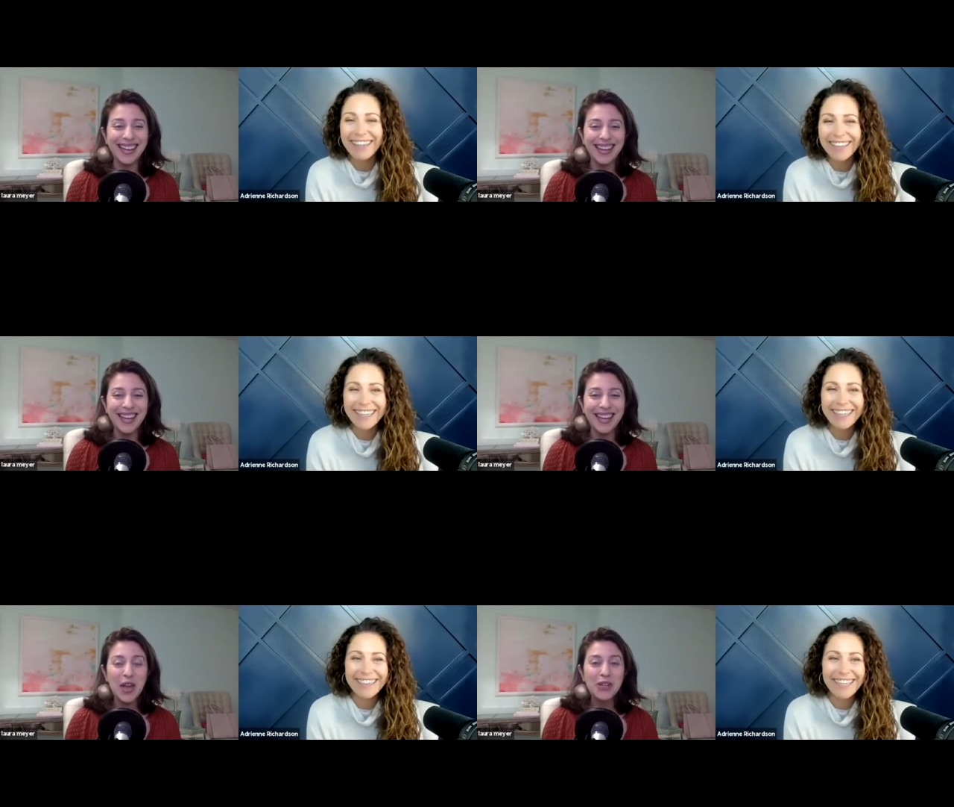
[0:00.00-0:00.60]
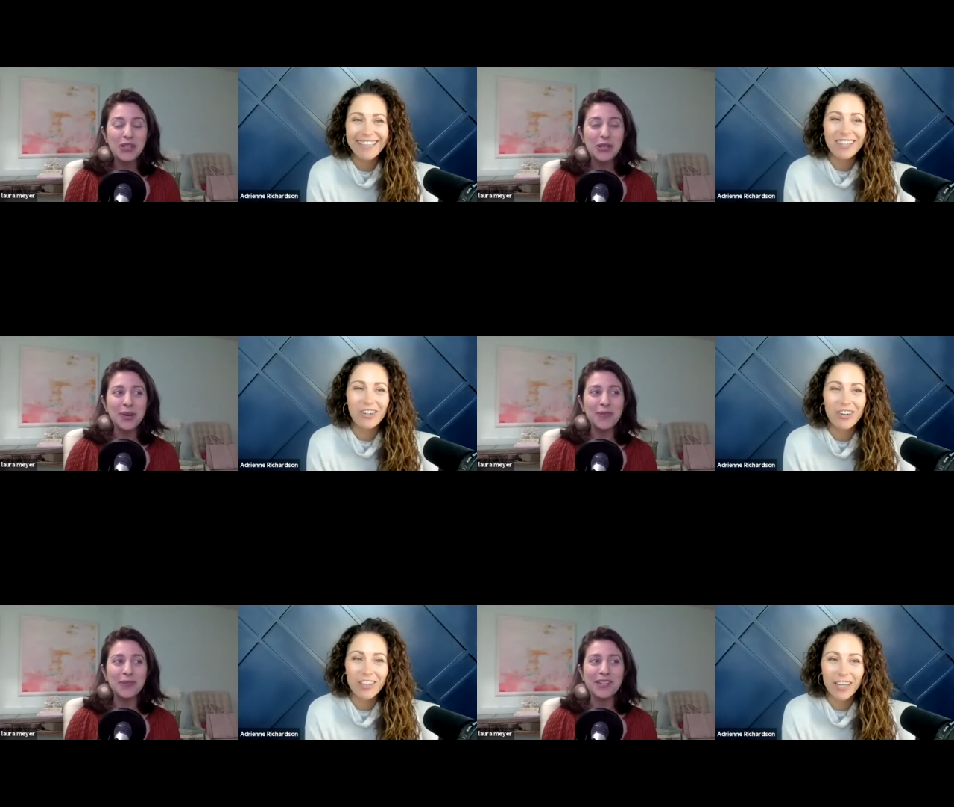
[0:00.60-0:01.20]
Speaker 1: think that
Speaker 2: two there
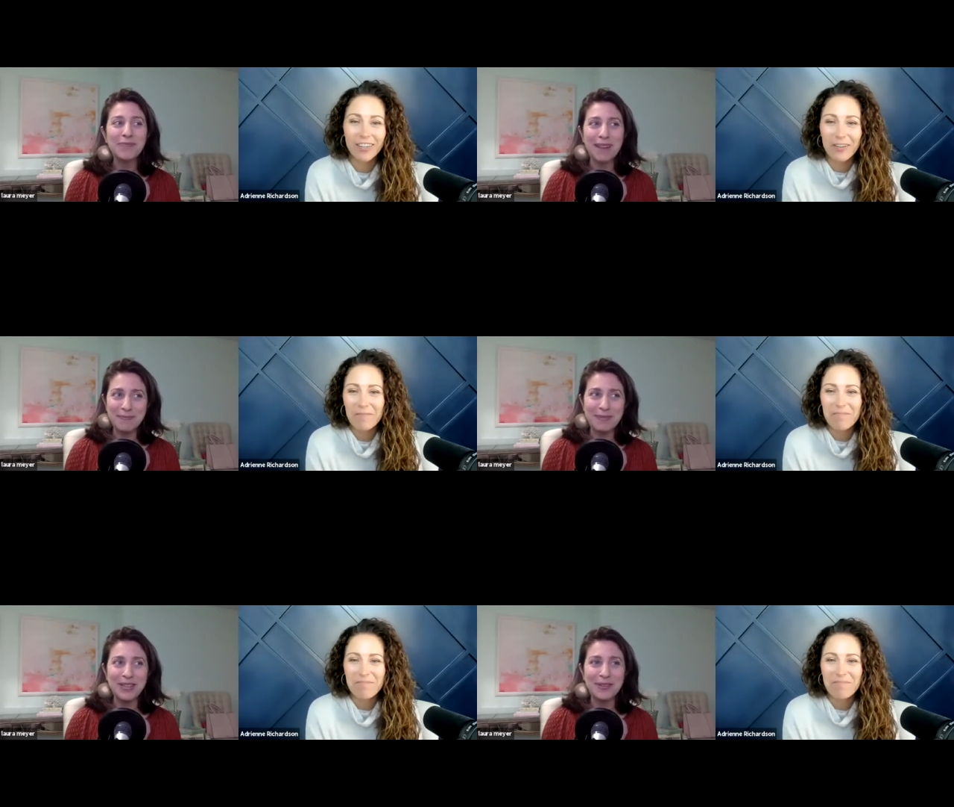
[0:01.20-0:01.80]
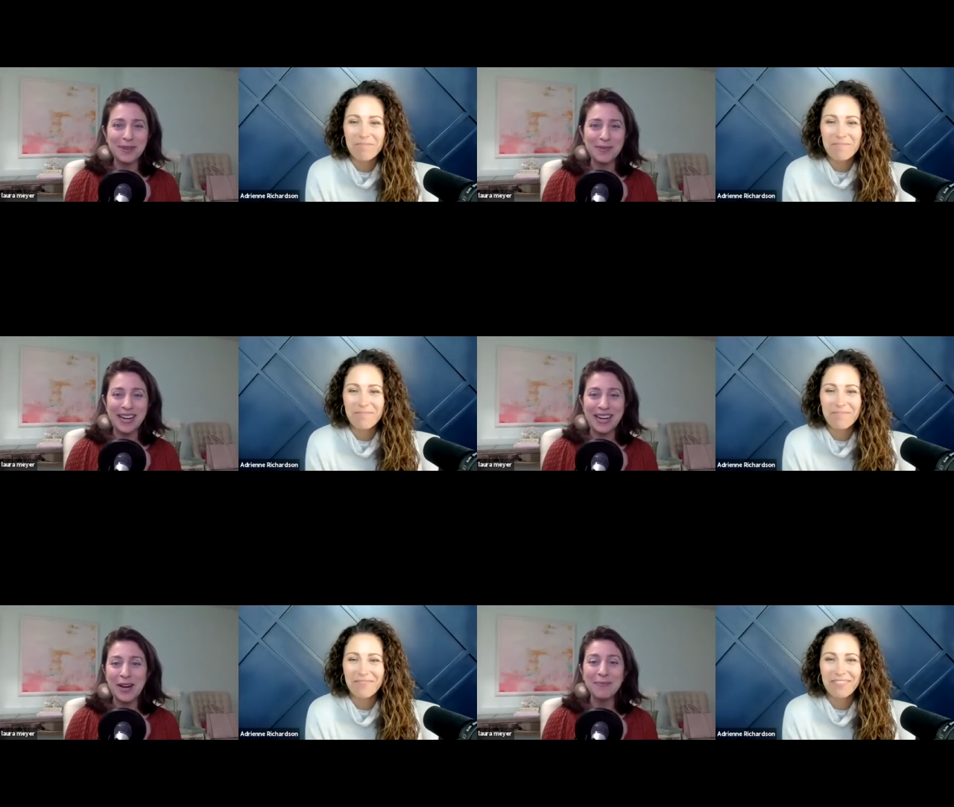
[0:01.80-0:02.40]
of are, which might be in the room right
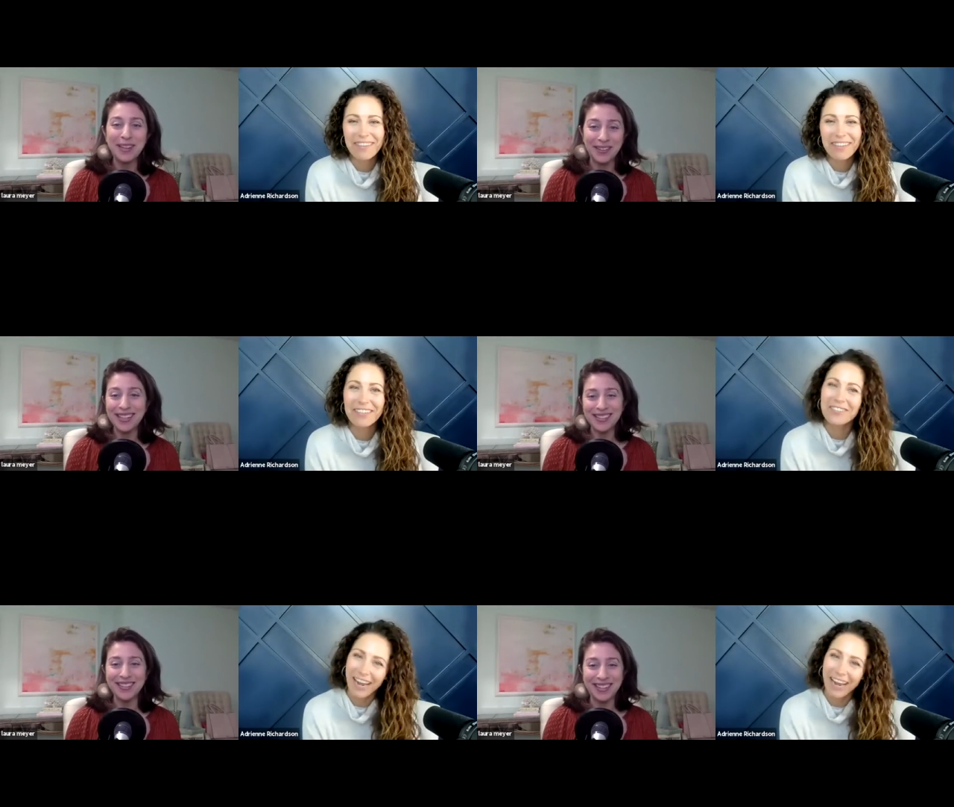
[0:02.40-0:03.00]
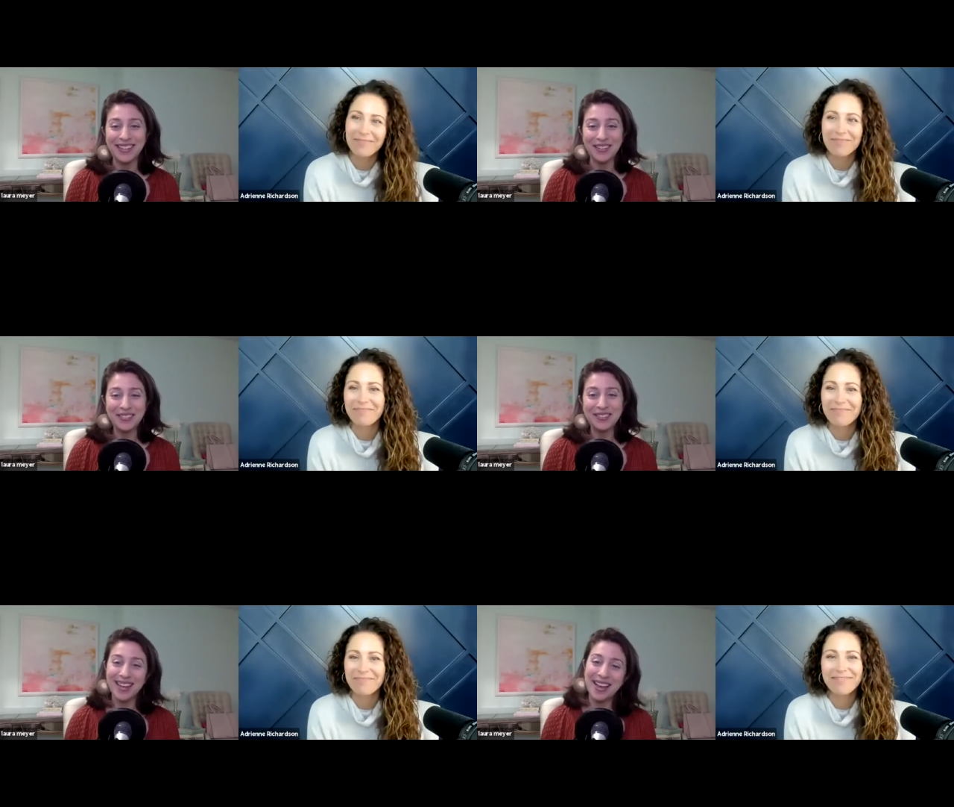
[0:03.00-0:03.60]
now, but that, right. you know,
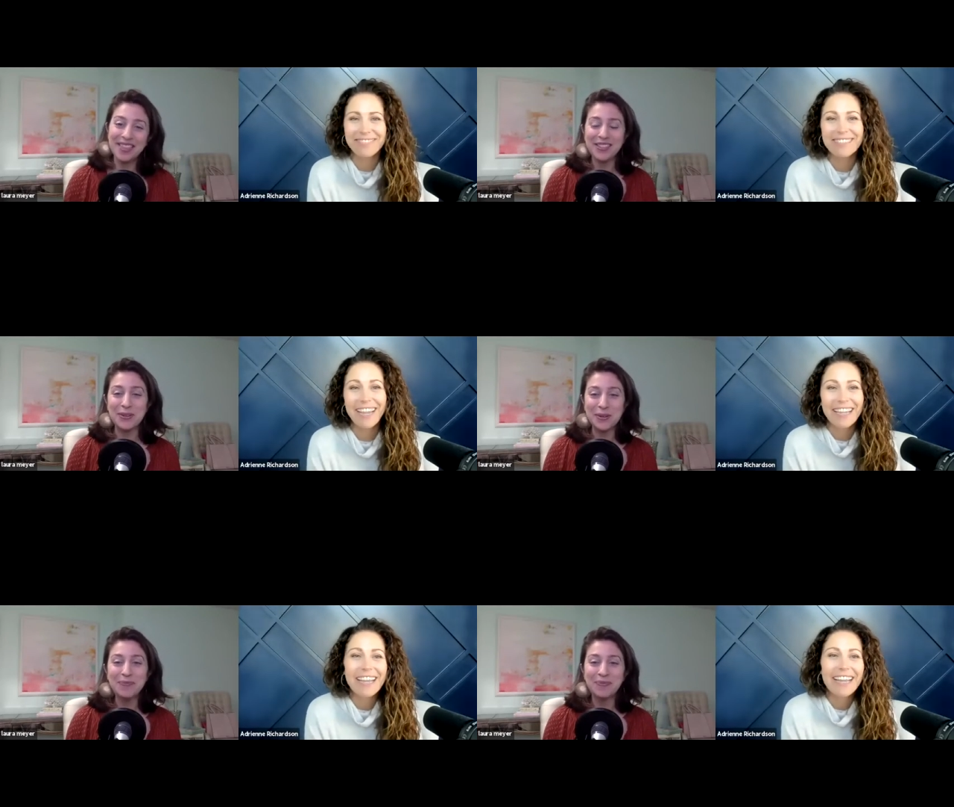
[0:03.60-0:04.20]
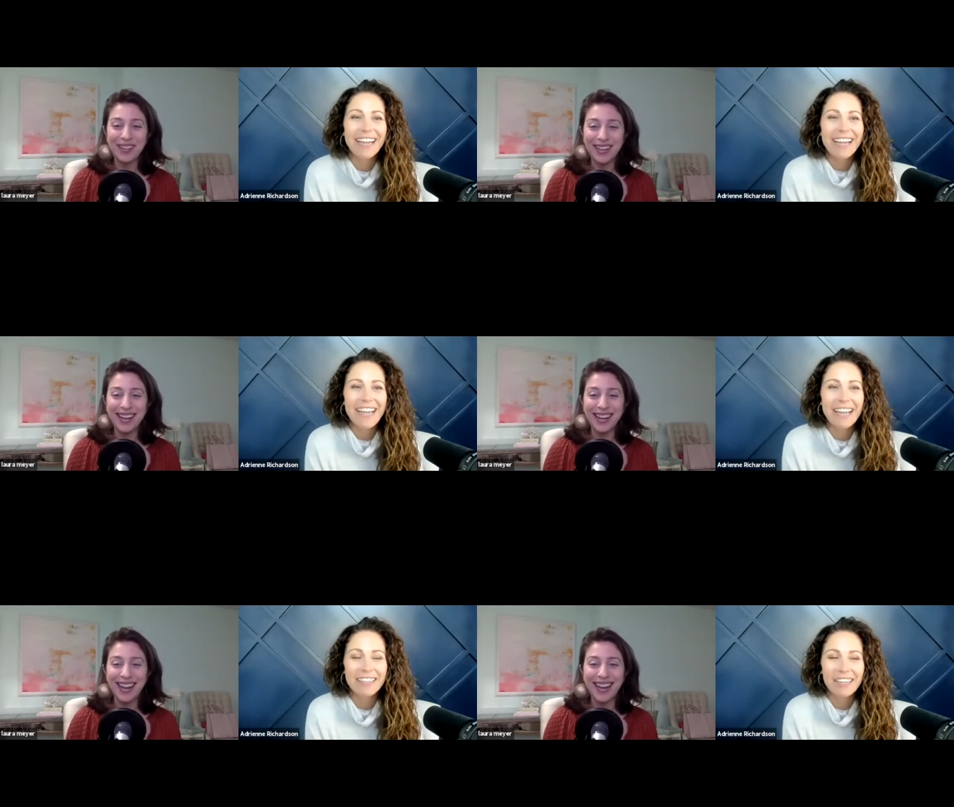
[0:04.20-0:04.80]
yeah, that's yeah. cool.
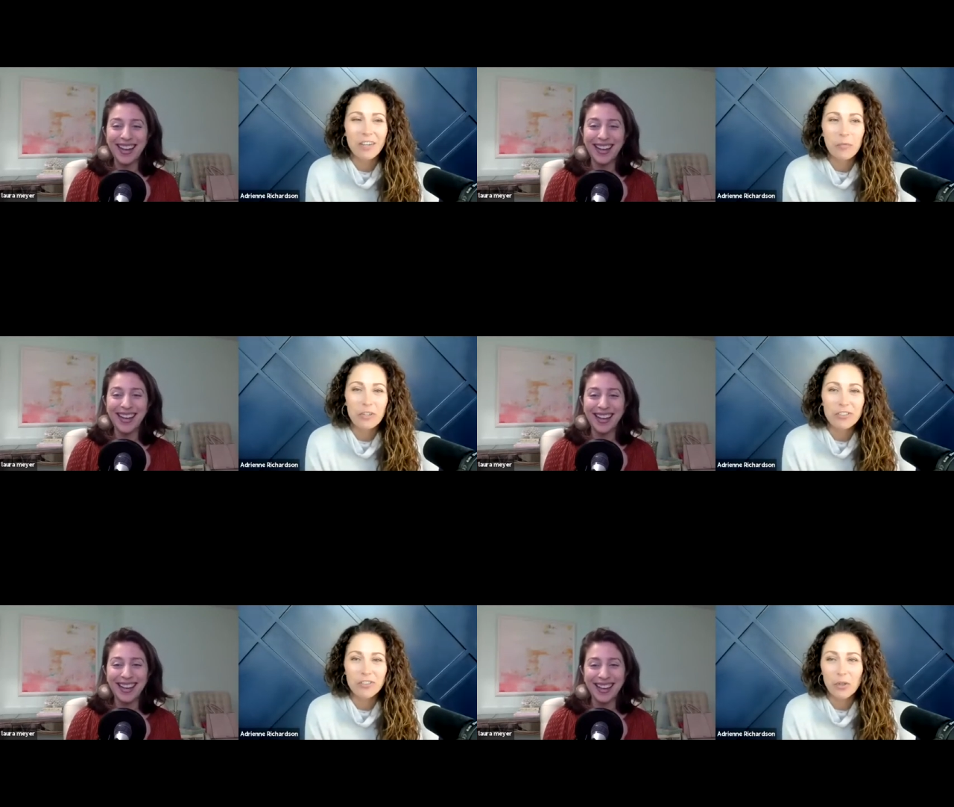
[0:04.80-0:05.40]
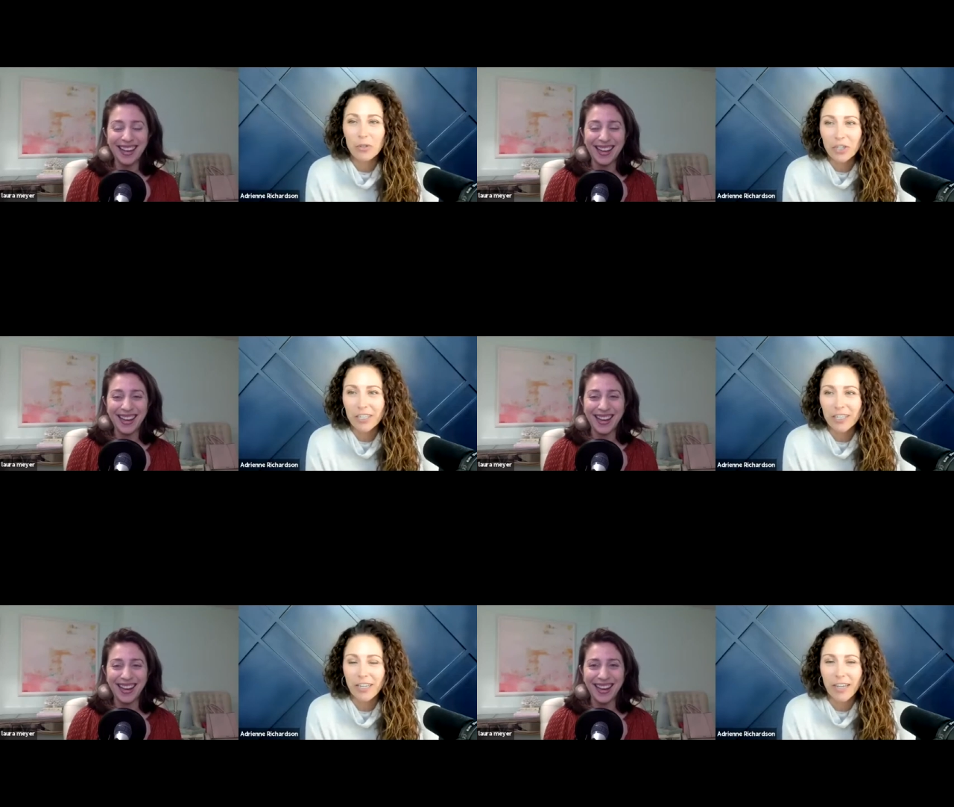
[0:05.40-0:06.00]
Speaker 1: And we're so
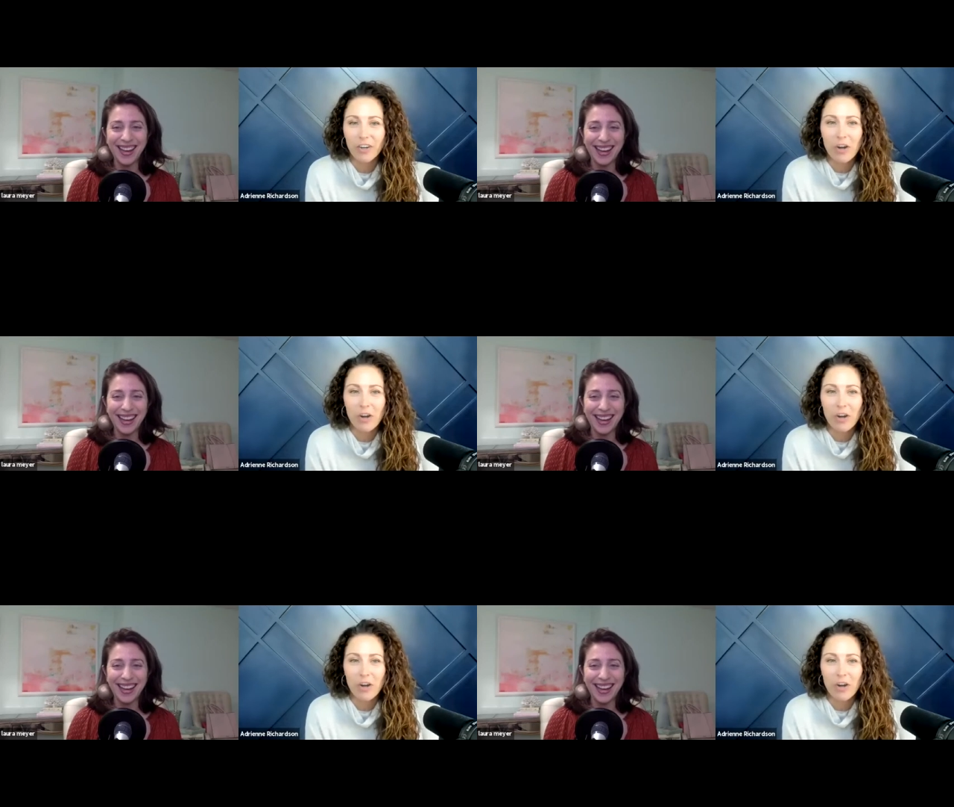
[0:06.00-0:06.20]
good at our